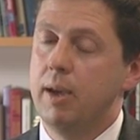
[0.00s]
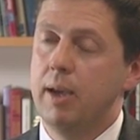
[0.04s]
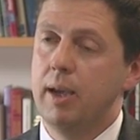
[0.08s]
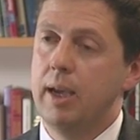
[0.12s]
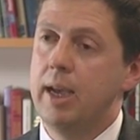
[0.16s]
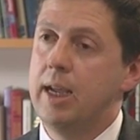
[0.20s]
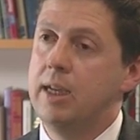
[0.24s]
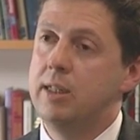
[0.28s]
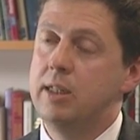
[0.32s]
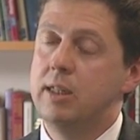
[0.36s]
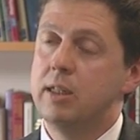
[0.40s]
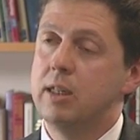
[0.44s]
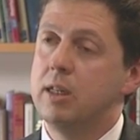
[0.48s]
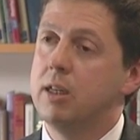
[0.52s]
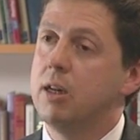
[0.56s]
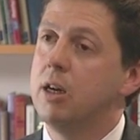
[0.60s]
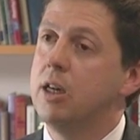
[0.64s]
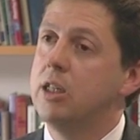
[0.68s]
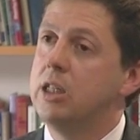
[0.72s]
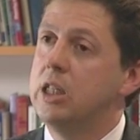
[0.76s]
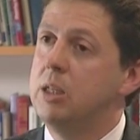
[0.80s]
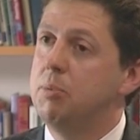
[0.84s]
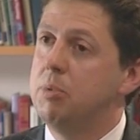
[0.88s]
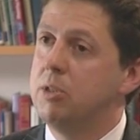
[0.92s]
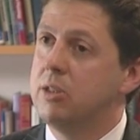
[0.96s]
80 to
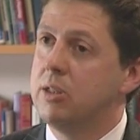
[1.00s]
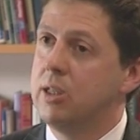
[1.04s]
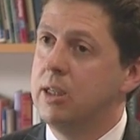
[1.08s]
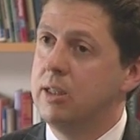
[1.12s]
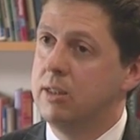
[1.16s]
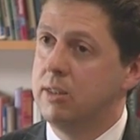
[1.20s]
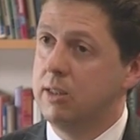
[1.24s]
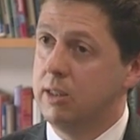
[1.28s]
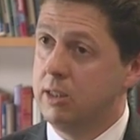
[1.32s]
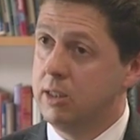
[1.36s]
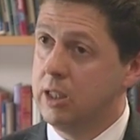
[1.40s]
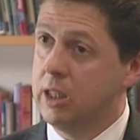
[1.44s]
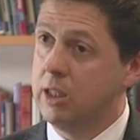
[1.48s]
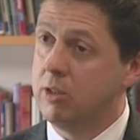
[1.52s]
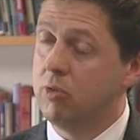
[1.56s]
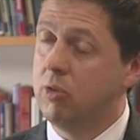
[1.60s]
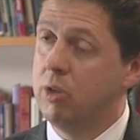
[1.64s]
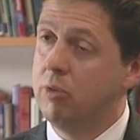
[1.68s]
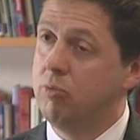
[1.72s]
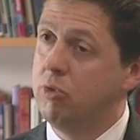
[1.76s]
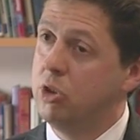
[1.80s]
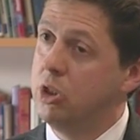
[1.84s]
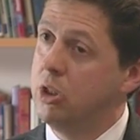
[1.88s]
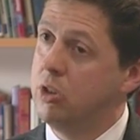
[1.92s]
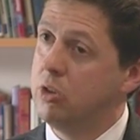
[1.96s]
90% successful
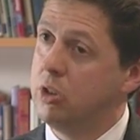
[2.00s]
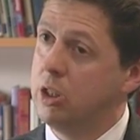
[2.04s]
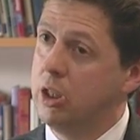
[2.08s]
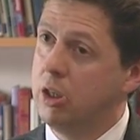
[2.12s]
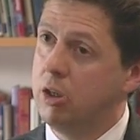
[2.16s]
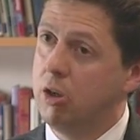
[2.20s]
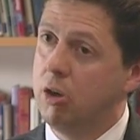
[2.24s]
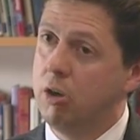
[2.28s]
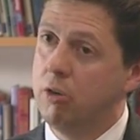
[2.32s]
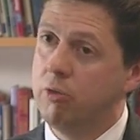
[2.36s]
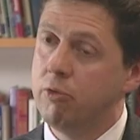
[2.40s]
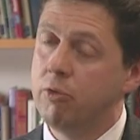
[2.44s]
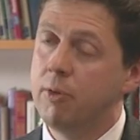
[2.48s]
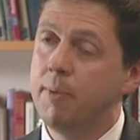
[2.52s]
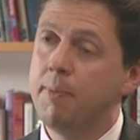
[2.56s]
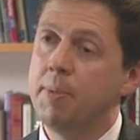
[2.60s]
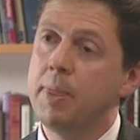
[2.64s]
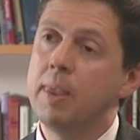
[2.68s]
in reducing cough,